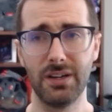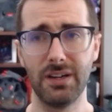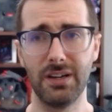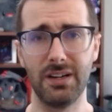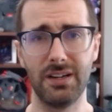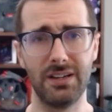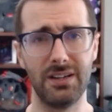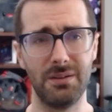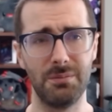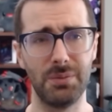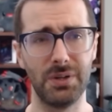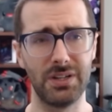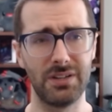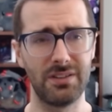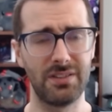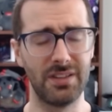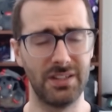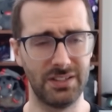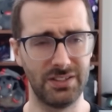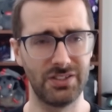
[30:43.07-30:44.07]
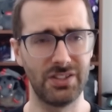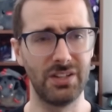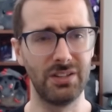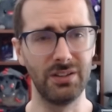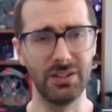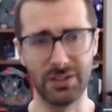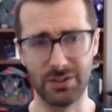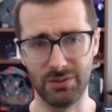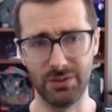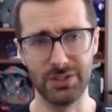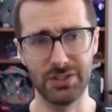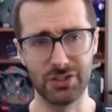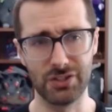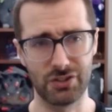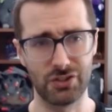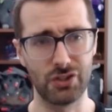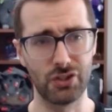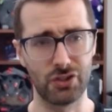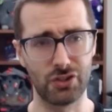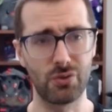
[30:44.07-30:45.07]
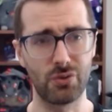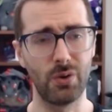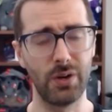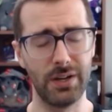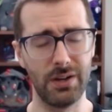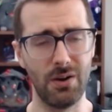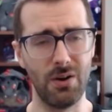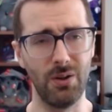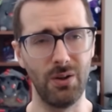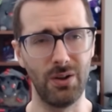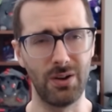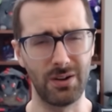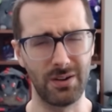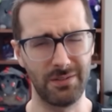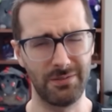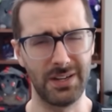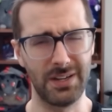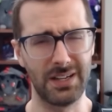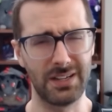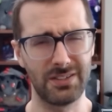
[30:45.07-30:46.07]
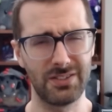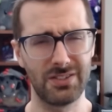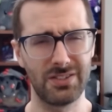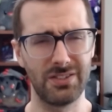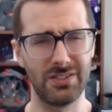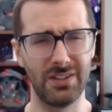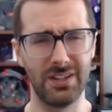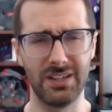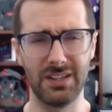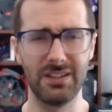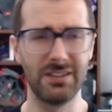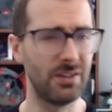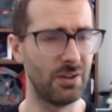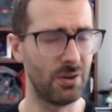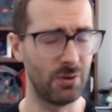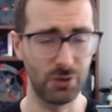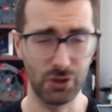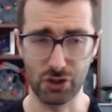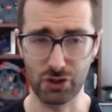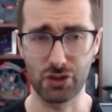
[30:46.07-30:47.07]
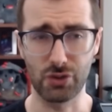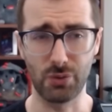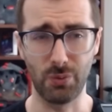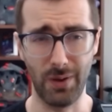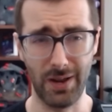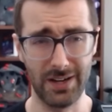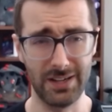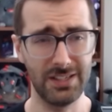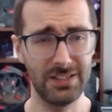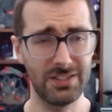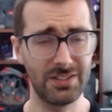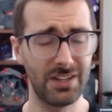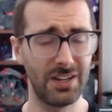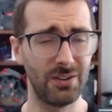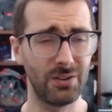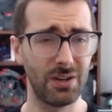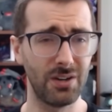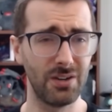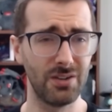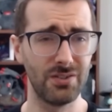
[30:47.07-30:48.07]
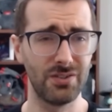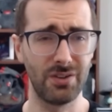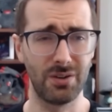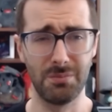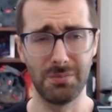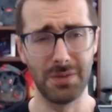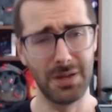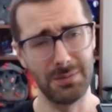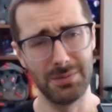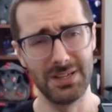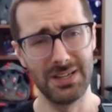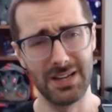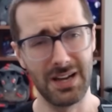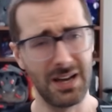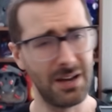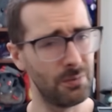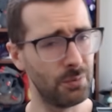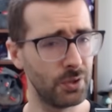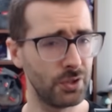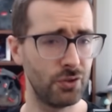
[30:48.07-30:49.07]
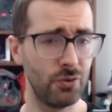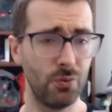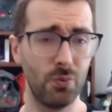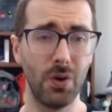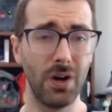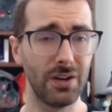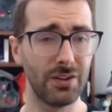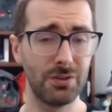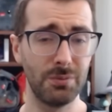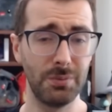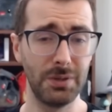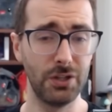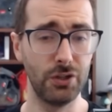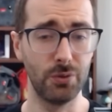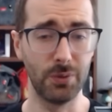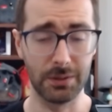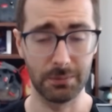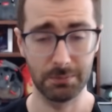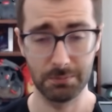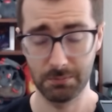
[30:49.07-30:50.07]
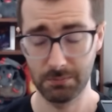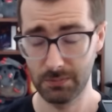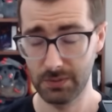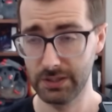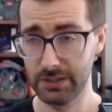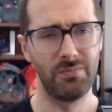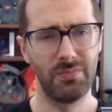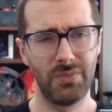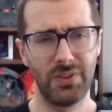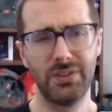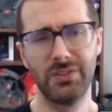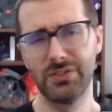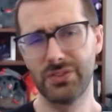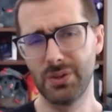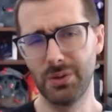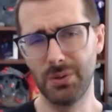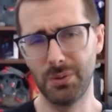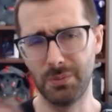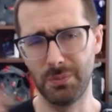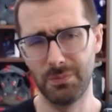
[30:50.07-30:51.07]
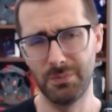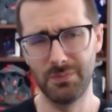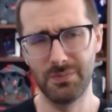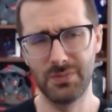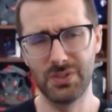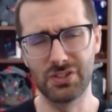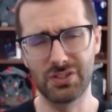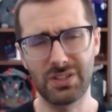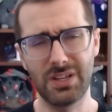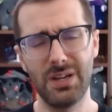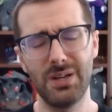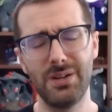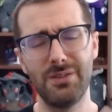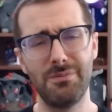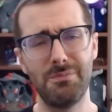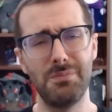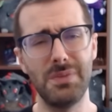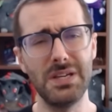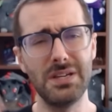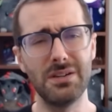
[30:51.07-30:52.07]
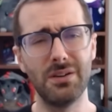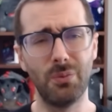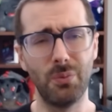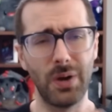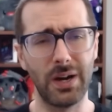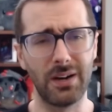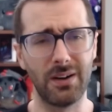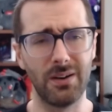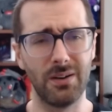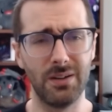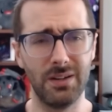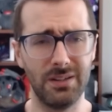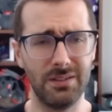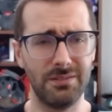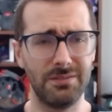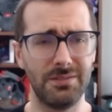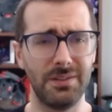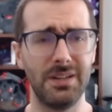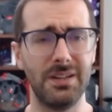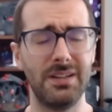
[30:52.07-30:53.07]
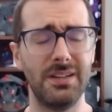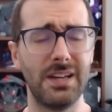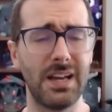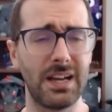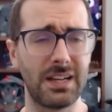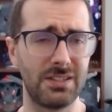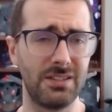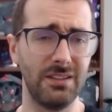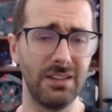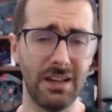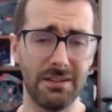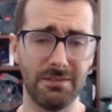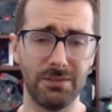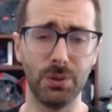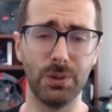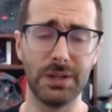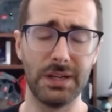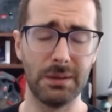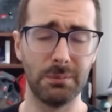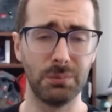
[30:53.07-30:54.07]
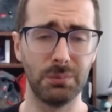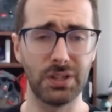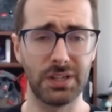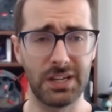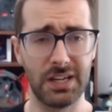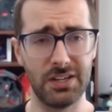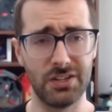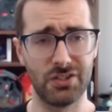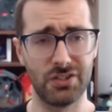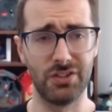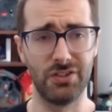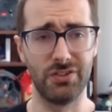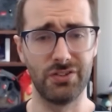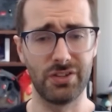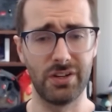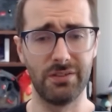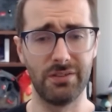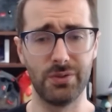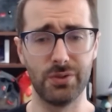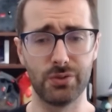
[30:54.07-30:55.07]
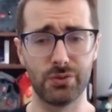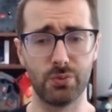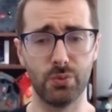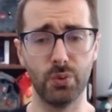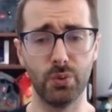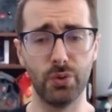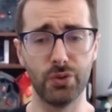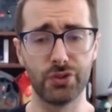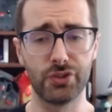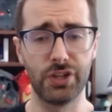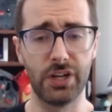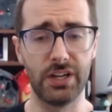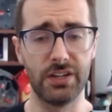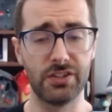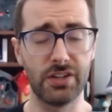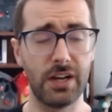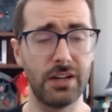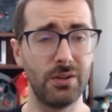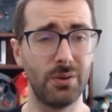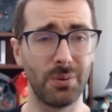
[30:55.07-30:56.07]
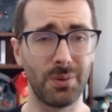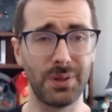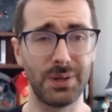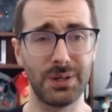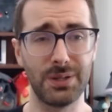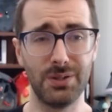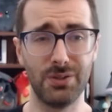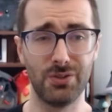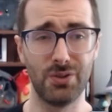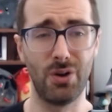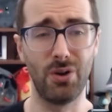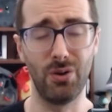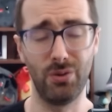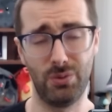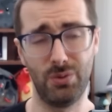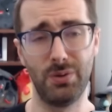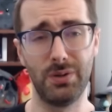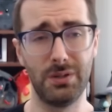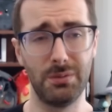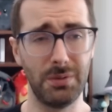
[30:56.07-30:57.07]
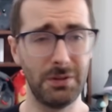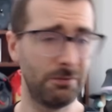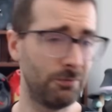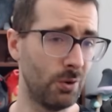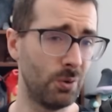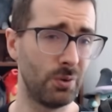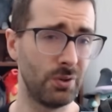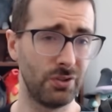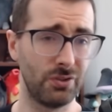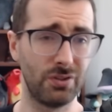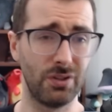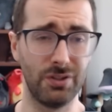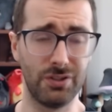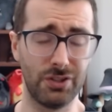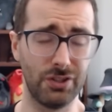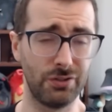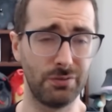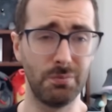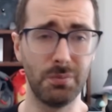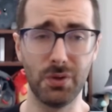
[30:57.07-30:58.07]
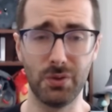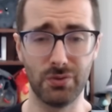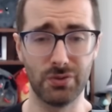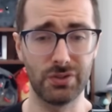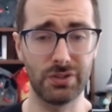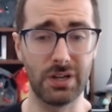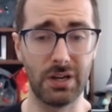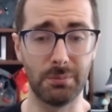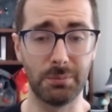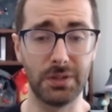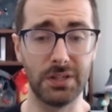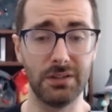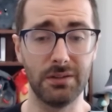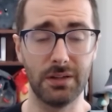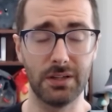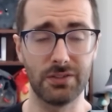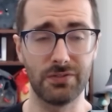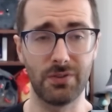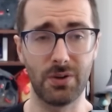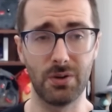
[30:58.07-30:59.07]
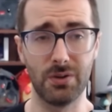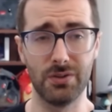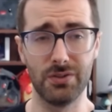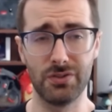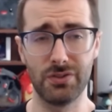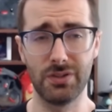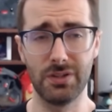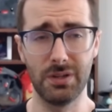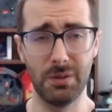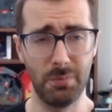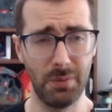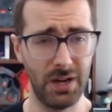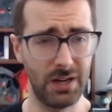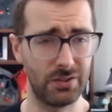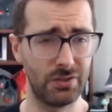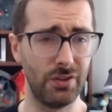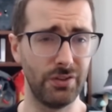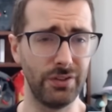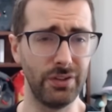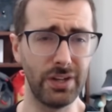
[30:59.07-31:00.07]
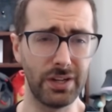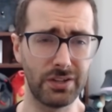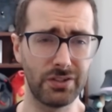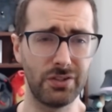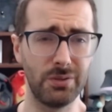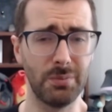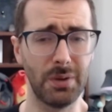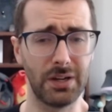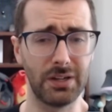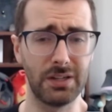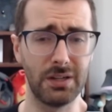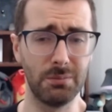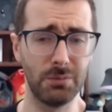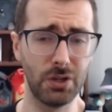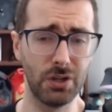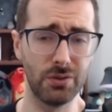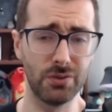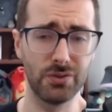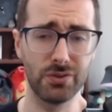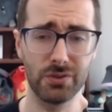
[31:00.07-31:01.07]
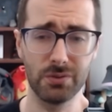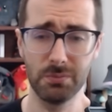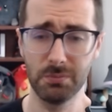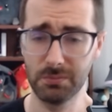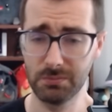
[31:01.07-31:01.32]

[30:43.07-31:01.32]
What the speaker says: But things that literally just destroy all artifacts, your Serenity style cards are maybe not what you want to be doing. So just kind of be aware of next level implications of this rules change. I don't think it is all going to be focused on just Moon Stompy as far as the impact on the Legacy metagame goes.